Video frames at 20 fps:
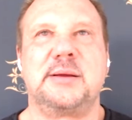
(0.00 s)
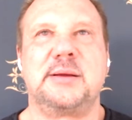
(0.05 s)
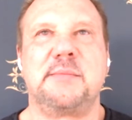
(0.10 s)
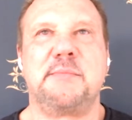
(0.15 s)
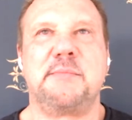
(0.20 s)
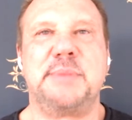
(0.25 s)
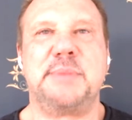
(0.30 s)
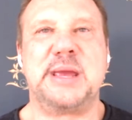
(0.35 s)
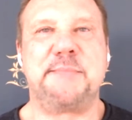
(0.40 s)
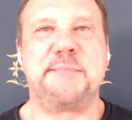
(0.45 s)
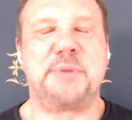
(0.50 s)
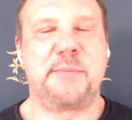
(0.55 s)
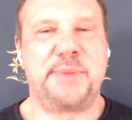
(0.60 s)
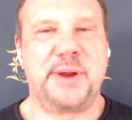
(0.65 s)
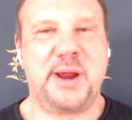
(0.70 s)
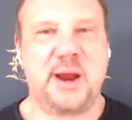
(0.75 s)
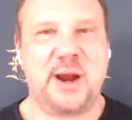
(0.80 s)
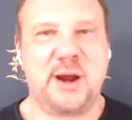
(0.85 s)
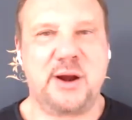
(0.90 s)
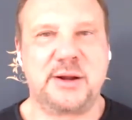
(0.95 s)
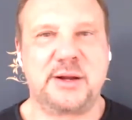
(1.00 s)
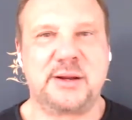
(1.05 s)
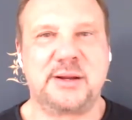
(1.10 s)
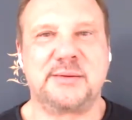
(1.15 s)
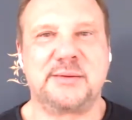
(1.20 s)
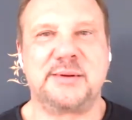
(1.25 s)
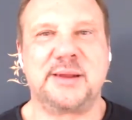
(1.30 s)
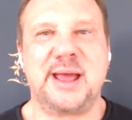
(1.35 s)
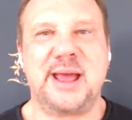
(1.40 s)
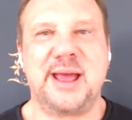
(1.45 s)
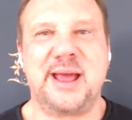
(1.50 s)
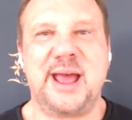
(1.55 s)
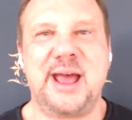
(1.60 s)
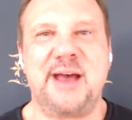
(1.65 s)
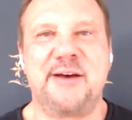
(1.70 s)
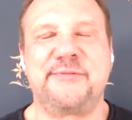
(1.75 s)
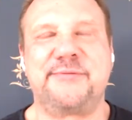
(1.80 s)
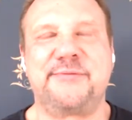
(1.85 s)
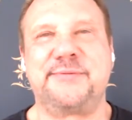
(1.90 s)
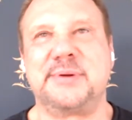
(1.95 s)
Be prepared.
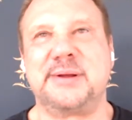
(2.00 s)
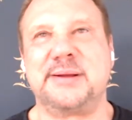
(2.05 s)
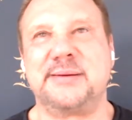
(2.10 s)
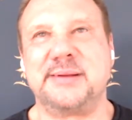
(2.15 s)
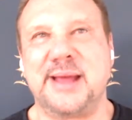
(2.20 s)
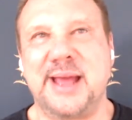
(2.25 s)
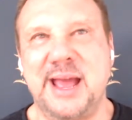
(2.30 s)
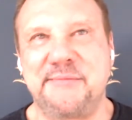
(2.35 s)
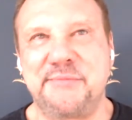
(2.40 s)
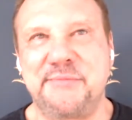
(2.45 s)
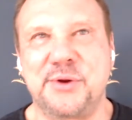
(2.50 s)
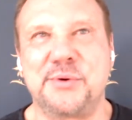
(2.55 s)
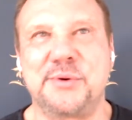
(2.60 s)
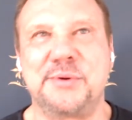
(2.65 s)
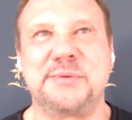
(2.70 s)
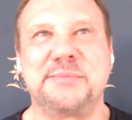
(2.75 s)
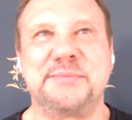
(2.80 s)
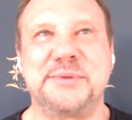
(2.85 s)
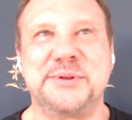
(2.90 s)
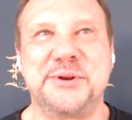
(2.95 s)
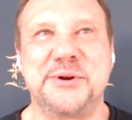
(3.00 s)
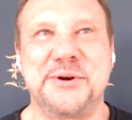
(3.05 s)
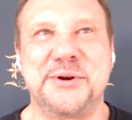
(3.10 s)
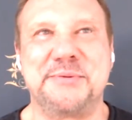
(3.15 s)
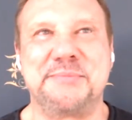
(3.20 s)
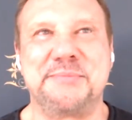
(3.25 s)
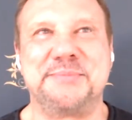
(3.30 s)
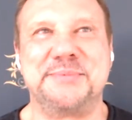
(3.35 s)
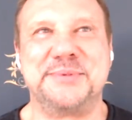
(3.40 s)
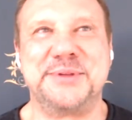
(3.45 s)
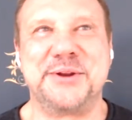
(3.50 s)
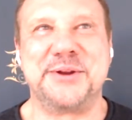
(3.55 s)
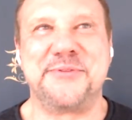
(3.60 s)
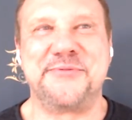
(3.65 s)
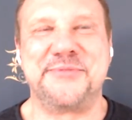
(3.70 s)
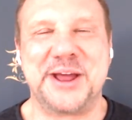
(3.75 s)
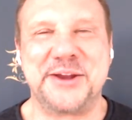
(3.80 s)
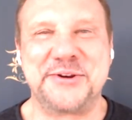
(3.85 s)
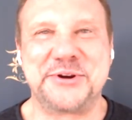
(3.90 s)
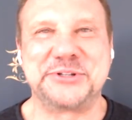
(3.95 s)
Have your
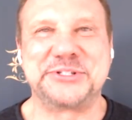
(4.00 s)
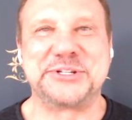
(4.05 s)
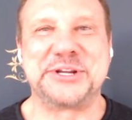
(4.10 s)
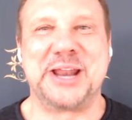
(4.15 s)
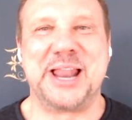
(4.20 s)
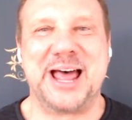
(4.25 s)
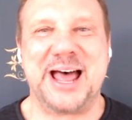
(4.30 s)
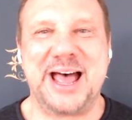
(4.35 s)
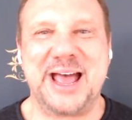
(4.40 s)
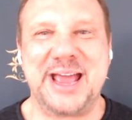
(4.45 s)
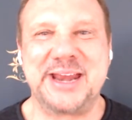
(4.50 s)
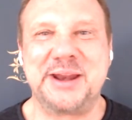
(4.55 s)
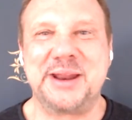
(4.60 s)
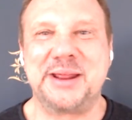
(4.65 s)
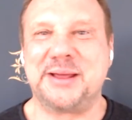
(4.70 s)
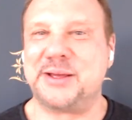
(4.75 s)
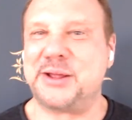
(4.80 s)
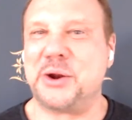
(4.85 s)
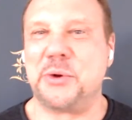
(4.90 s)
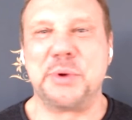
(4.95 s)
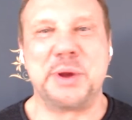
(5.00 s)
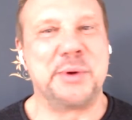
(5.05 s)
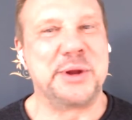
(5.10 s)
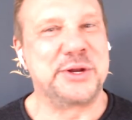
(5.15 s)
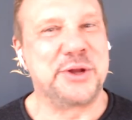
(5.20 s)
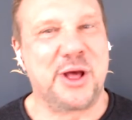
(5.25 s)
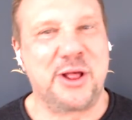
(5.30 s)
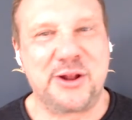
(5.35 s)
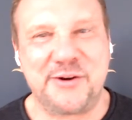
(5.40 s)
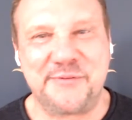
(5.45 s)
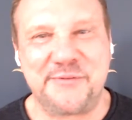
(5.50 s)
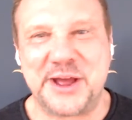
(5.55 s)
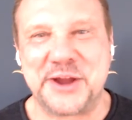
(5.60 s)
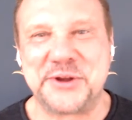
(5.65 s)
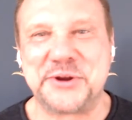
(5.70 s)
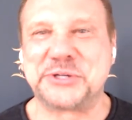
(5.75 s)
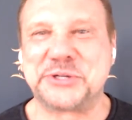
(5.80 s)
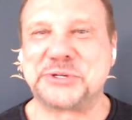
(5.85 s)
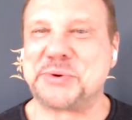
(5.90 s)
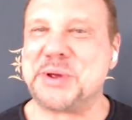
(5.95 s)
vendors in line. We went to all our
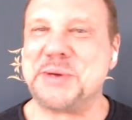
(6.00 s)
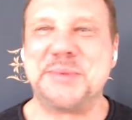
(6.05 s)
vendors.